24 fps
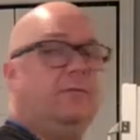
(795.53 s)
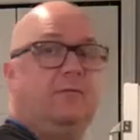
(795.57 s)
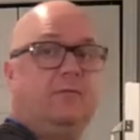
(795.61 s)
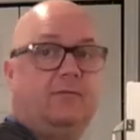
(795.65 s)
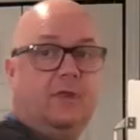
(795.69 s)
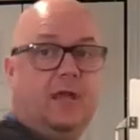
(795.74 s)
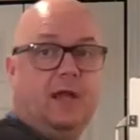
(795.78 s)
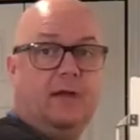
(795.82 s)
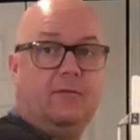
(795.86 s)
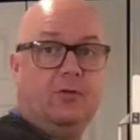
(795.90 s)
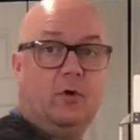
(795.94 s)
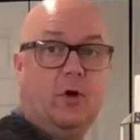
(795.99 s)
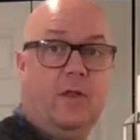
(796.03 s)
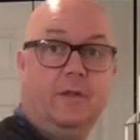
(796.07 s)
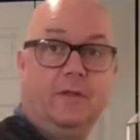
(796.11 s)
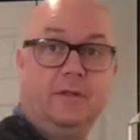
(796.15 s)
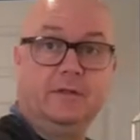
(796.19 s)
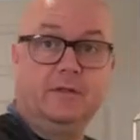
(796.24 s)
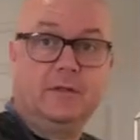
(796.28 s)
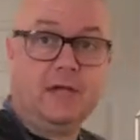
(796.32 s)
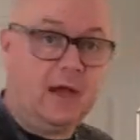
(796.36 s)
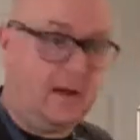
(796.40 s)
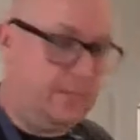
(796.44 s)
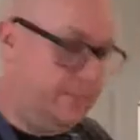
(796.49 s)
flavor on the
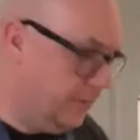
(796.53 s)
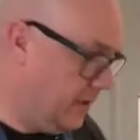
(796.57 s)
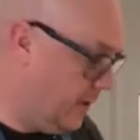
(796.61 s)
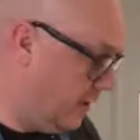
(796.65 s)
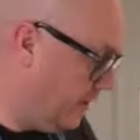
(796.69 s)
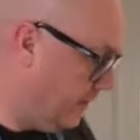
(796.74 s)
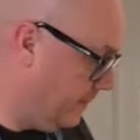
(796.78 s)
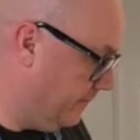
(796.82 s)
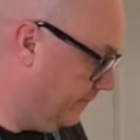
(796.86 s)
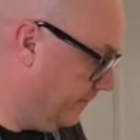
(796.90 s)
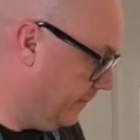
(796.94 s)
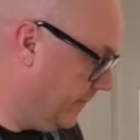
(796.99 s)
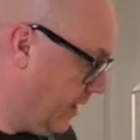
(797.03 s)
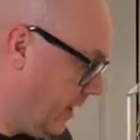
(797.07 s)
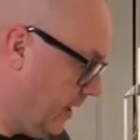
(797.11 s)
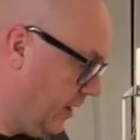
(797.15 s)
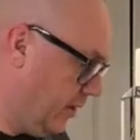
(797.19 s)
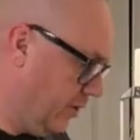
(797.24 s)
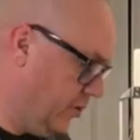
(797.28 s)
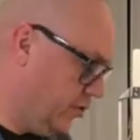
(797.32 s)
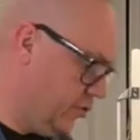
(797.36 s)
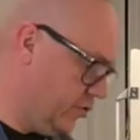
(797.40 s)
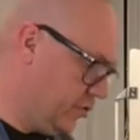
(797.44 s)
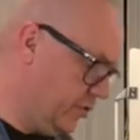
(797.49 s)
top there, I'm going
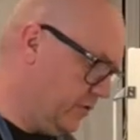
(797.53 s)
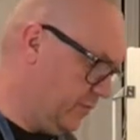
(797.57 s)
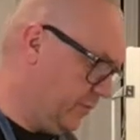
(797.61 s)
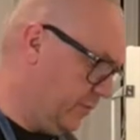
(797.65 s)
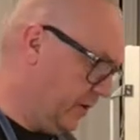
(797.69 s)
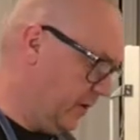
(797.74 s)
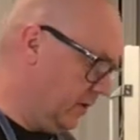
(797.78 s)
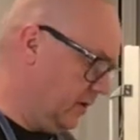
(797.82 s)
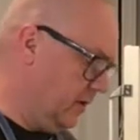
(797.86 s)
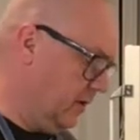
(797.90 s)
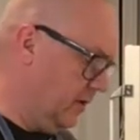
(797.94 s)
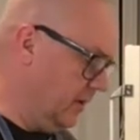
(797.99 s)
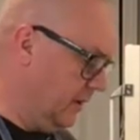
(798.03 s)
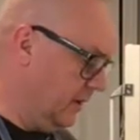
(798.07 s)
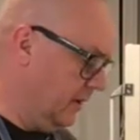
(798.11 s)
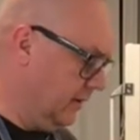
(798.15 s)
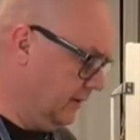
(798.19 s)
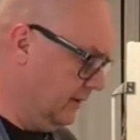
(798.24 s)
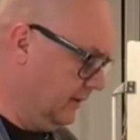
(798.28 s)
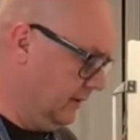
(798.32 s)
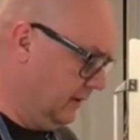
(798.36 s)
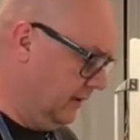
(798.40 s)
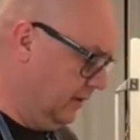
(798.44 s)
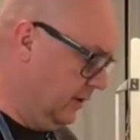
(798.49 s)
to just sprinkle a
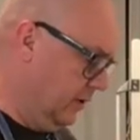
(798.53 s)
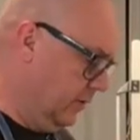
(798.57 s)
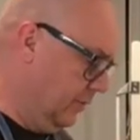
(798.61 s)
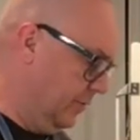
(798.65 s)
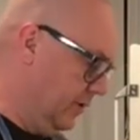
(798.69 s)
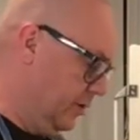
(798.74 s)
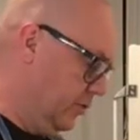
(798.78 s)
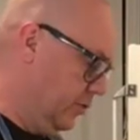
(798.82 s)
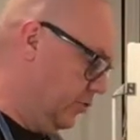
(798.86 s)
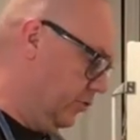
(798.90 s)
little bit of